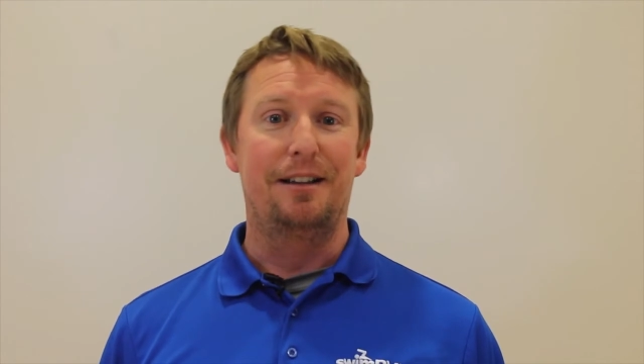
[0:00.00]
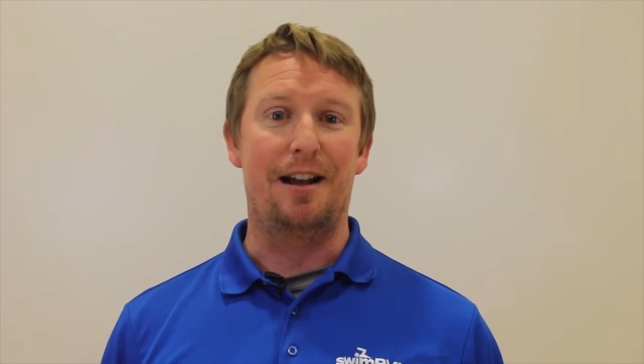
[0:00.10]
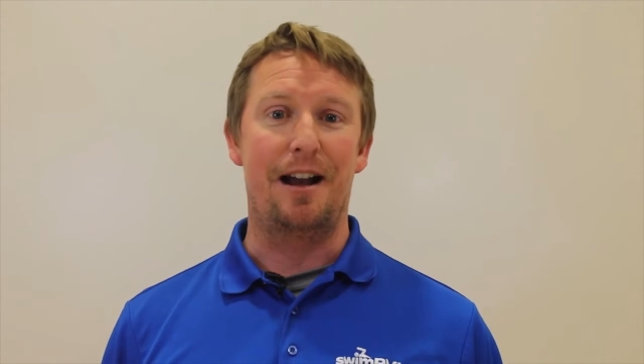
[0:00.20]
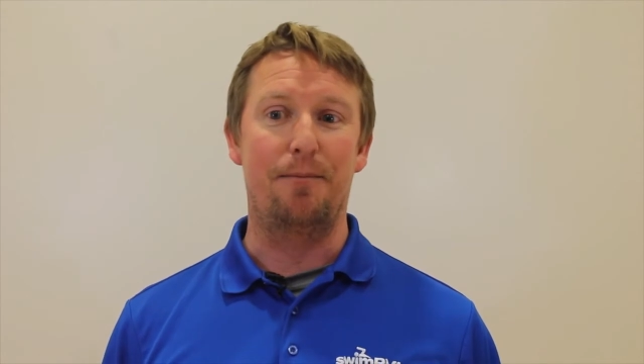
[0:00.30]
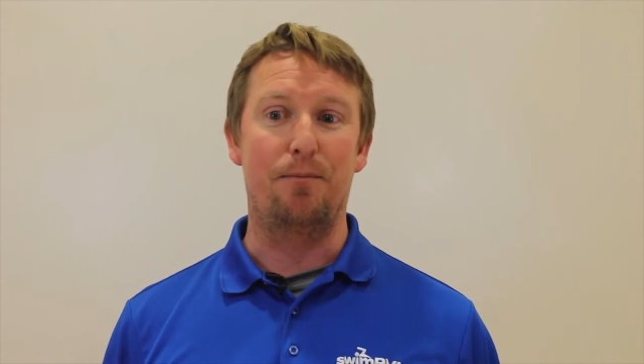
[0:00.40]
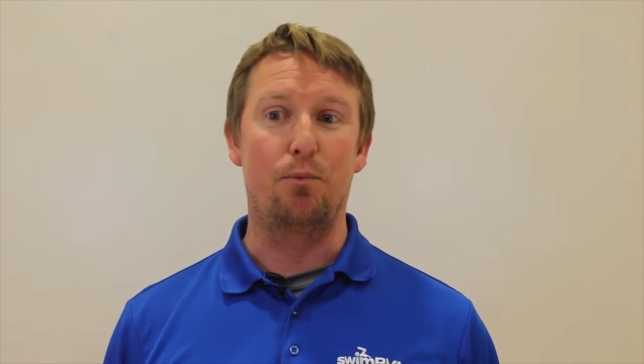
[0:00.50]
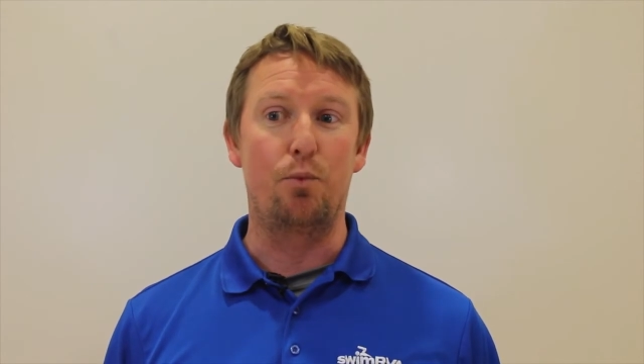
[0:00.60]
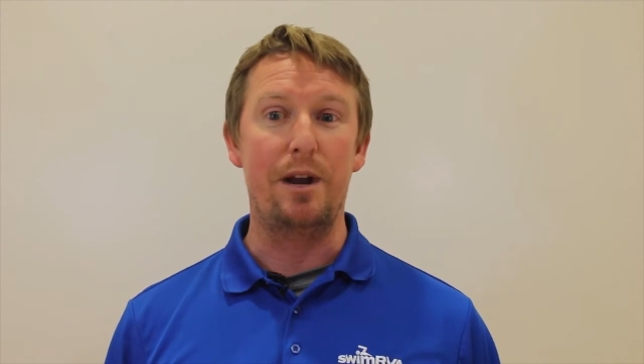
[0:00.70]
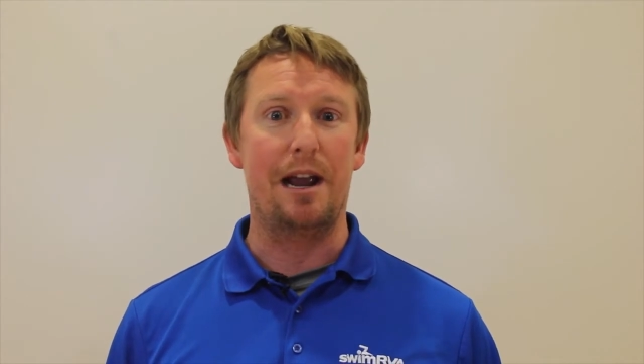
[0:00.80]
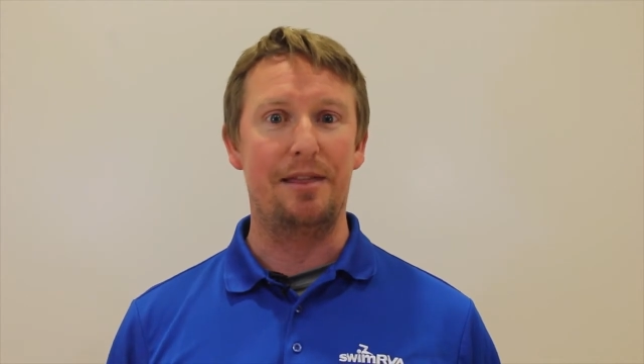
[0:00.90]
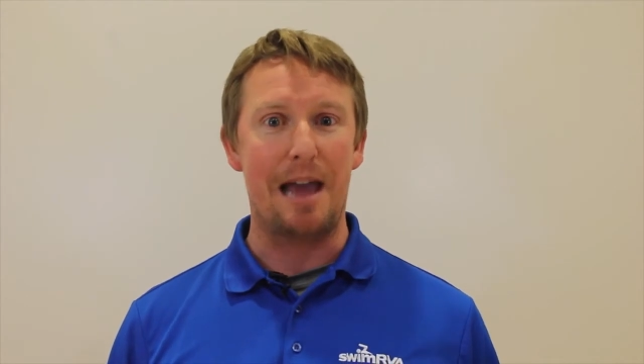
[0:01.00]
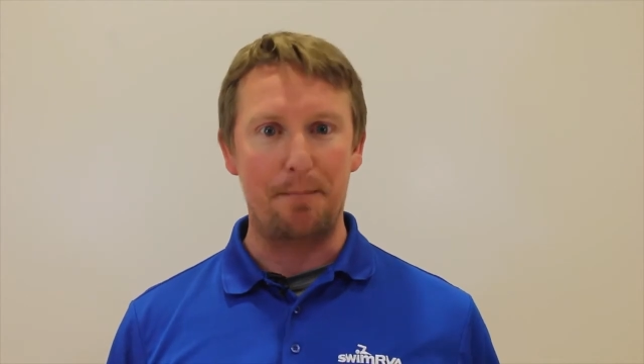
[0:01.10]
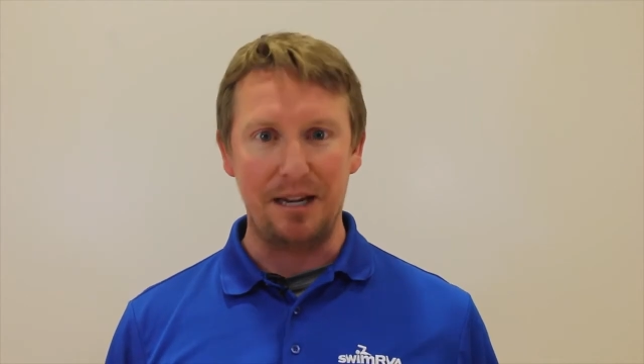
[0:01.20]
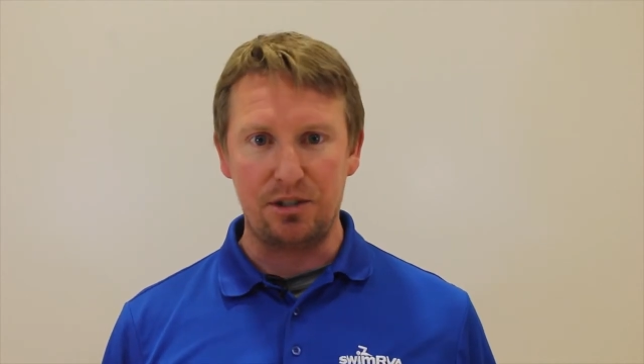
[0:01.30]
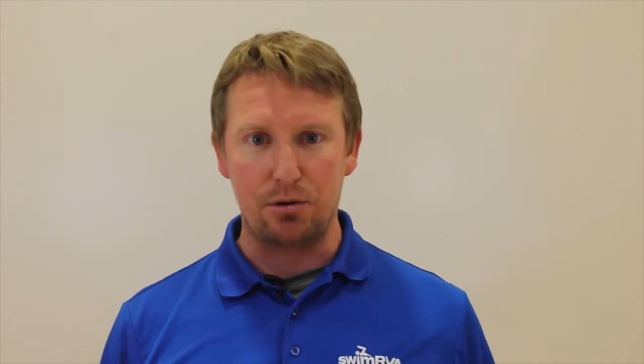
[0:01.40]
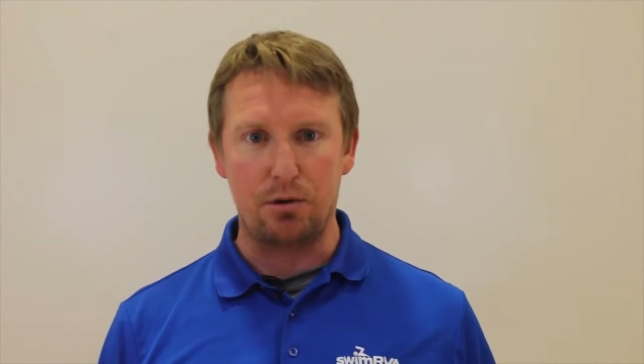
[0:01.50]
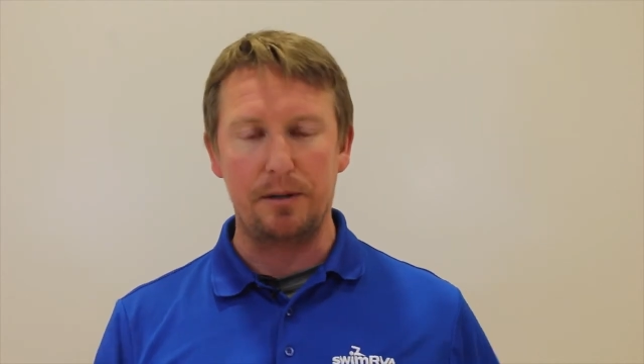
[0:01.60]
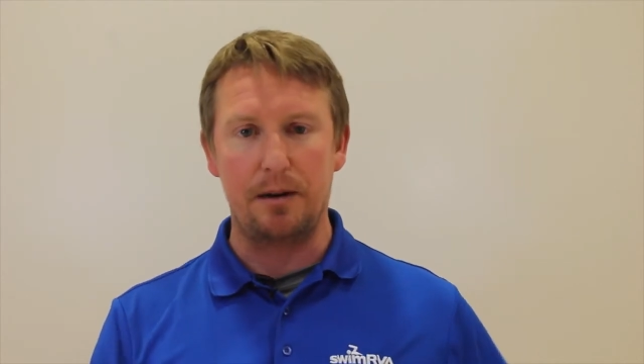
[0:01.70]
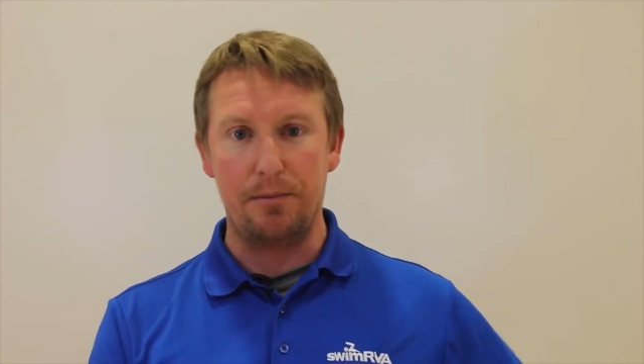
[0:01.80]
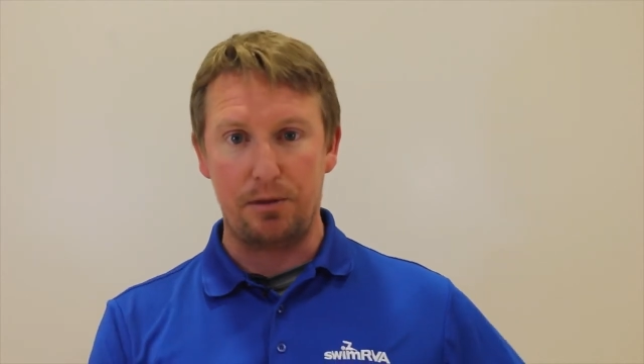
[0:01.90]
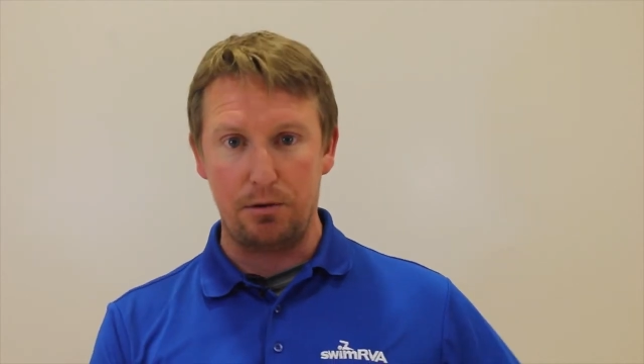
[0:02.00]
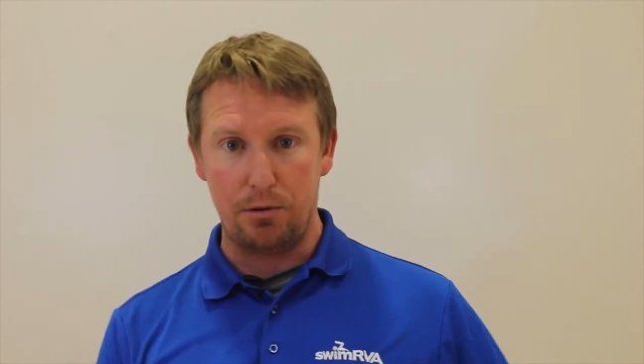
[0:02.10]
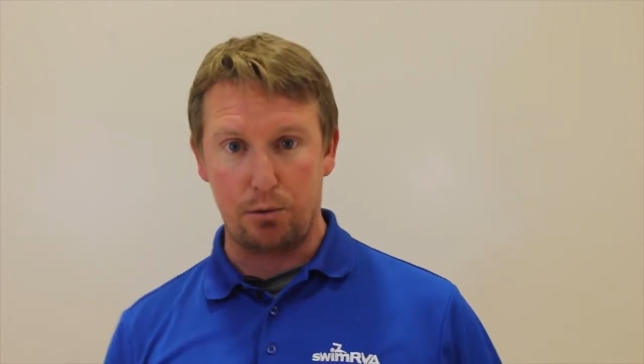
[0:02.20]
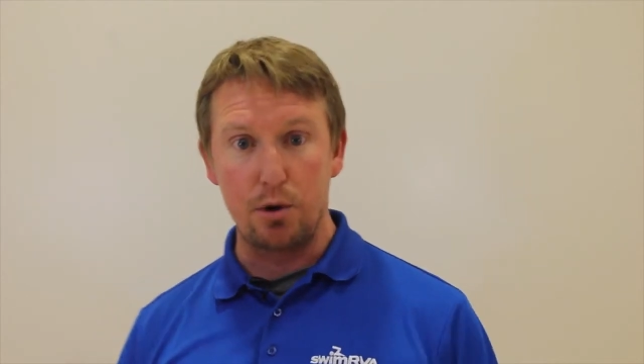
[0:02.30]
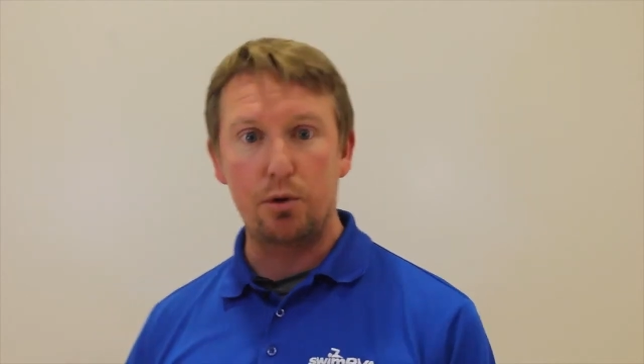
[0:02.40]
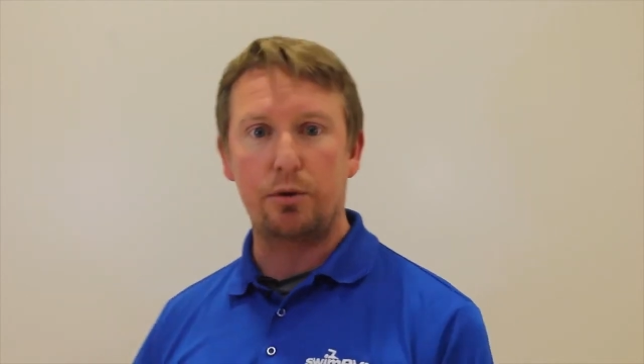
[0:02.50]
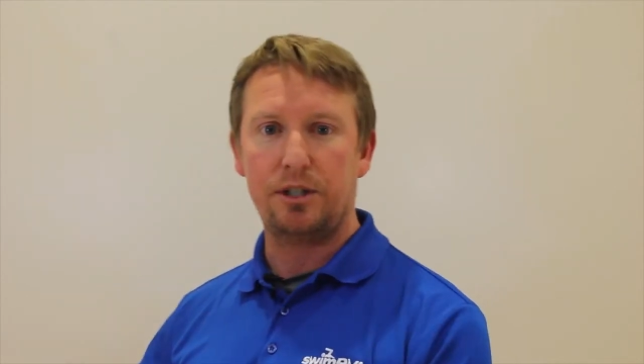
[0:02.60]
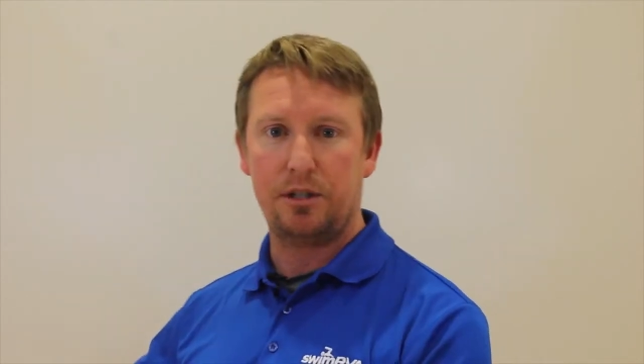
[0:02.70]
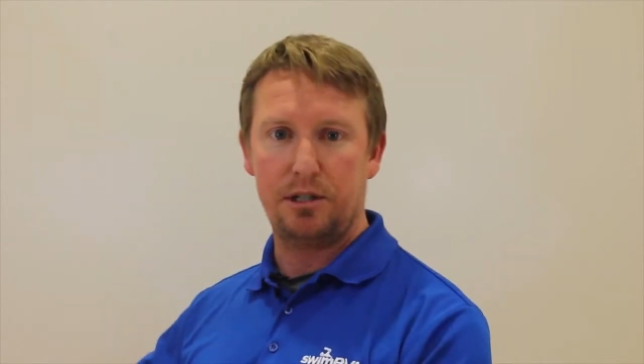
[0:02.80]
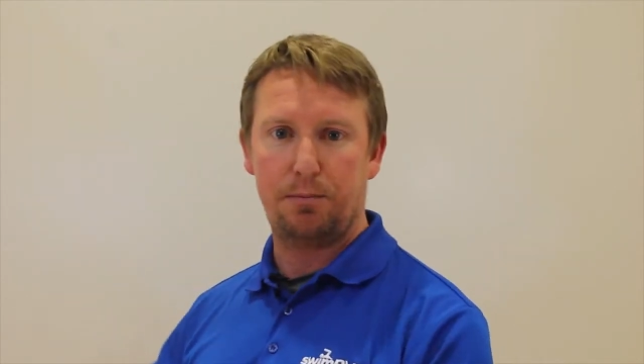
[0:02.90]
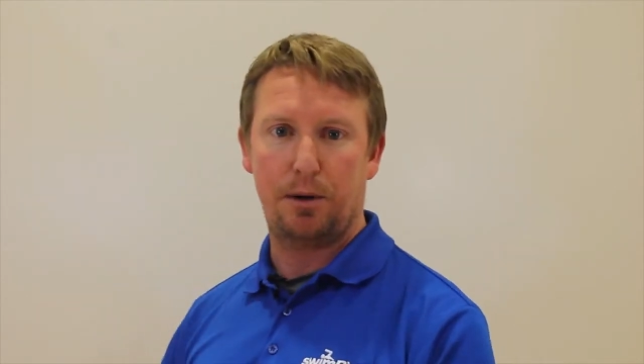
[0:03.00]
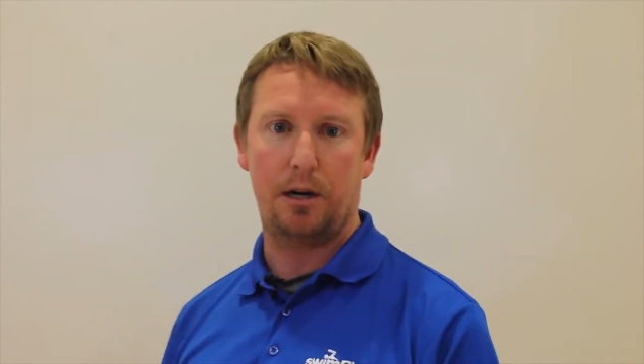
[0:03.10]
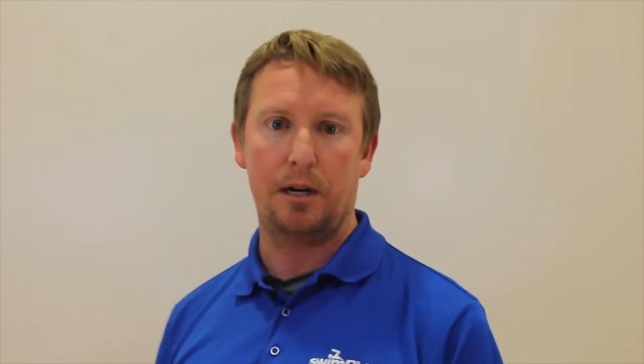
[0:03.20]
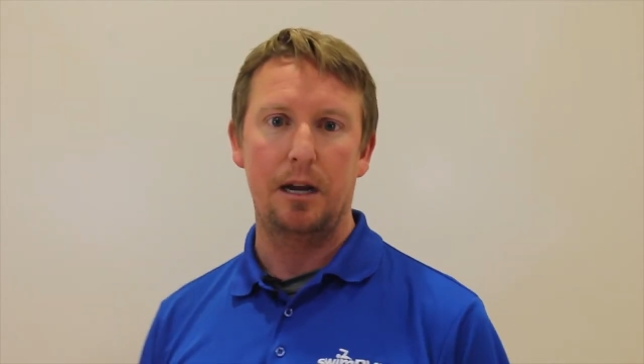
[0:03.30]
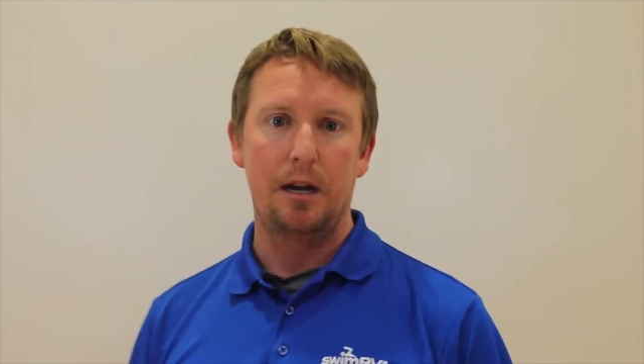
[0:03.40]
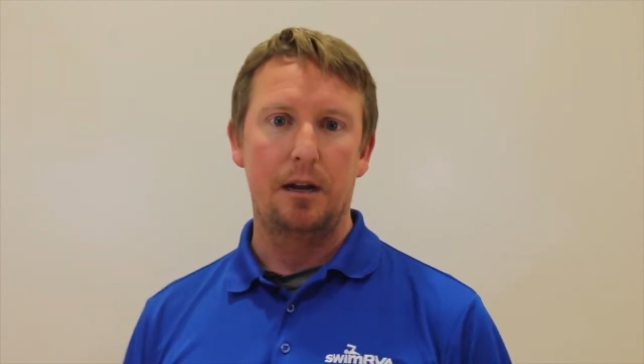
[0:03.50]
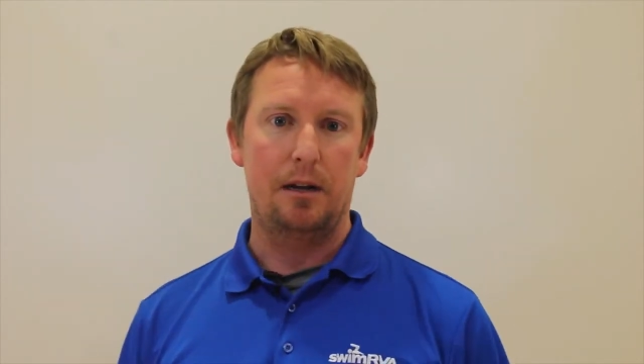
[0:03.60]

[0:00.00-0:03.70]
um, we had that big storm come through through Christiansburg